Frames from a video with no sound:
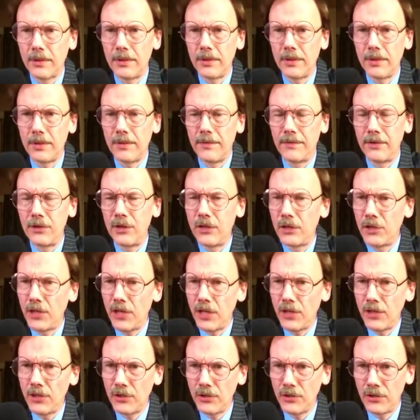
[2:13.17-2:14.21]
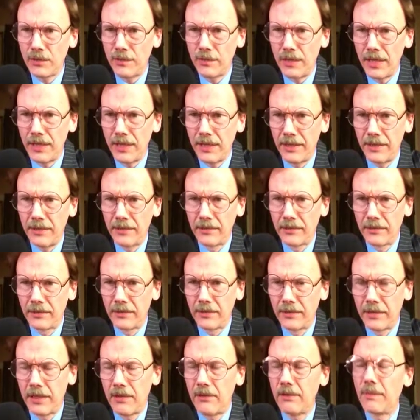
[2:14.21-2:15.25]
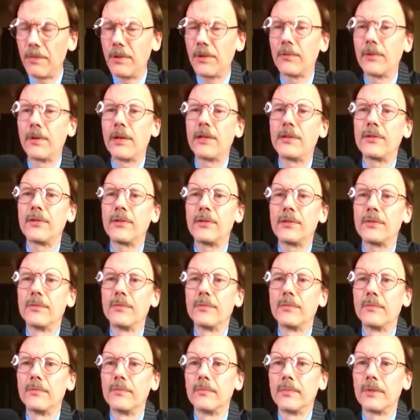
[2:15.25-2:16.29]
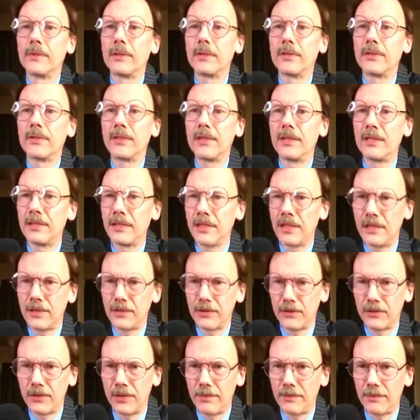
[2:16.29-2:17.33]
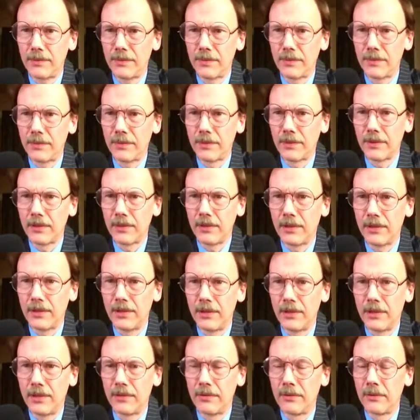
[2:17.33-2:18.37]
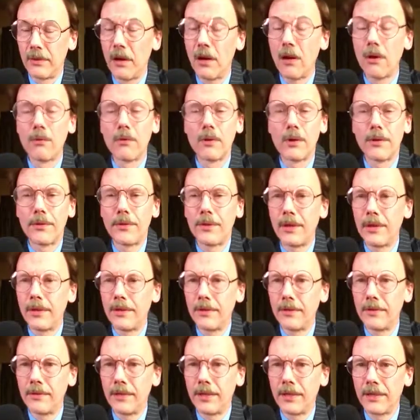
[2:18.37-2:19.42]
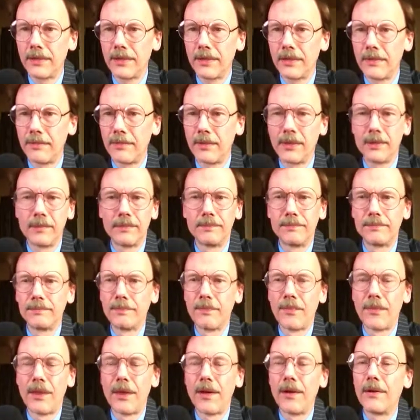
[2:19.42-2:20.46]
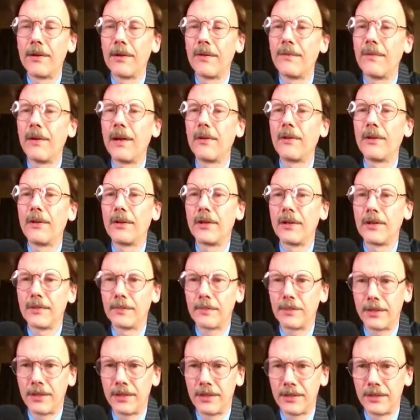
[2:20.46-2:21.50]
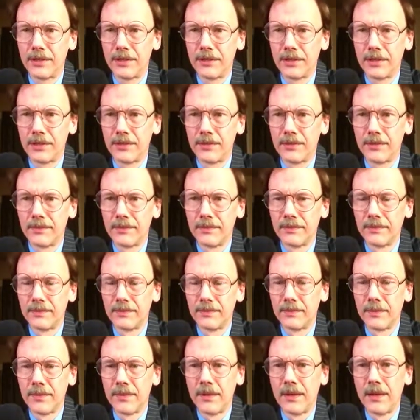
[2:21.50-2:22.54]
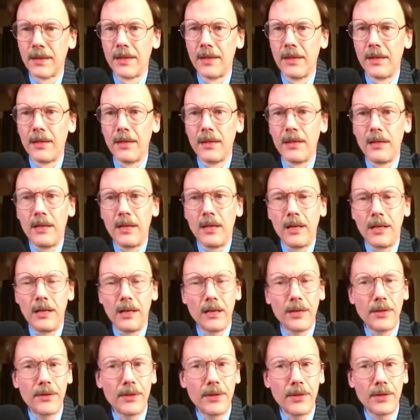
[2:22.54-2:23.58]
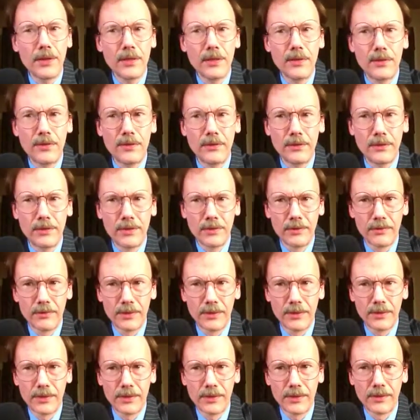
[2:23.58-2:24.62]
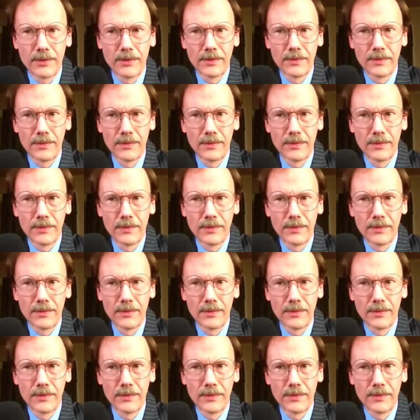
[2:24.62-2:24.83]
if she changes her mind, that would be great too, because then Donald Trump could go, oh, well, thank you, Nancy, but I already found another place. Another thing he could do too is,